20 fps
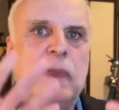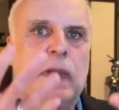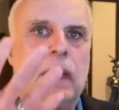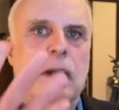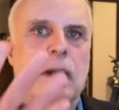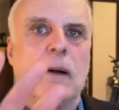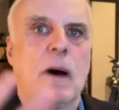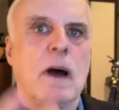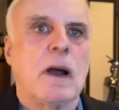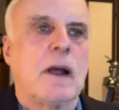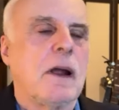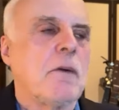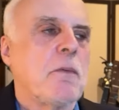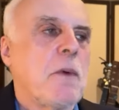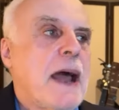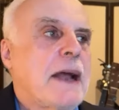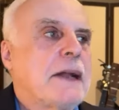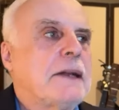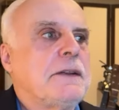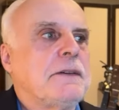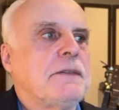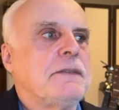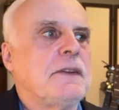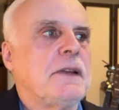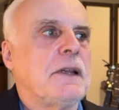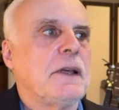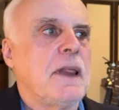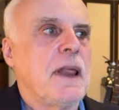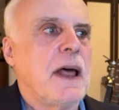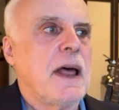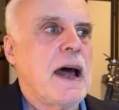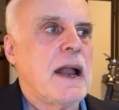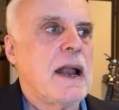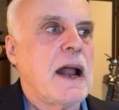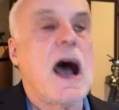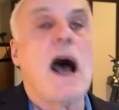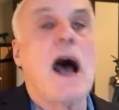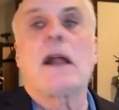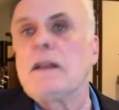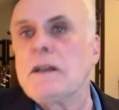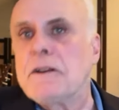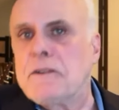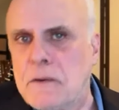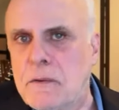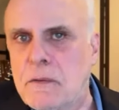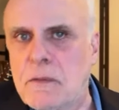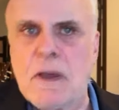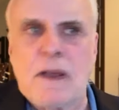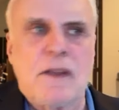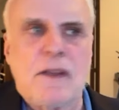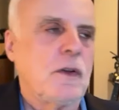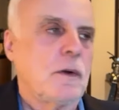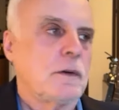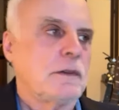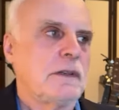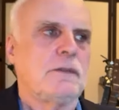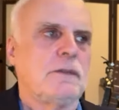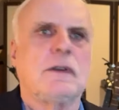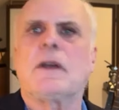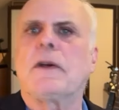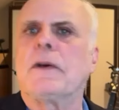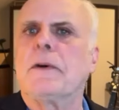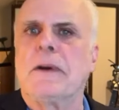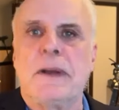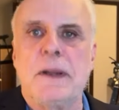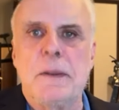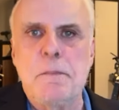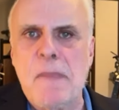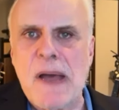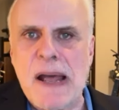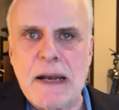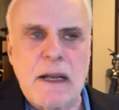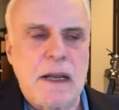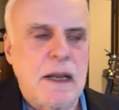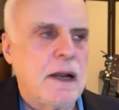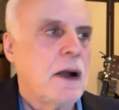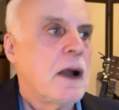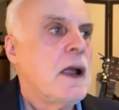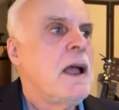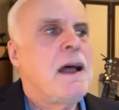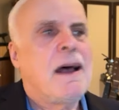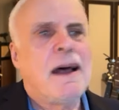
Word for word: you know, a corrective to that on issues like Social Security, Medicare,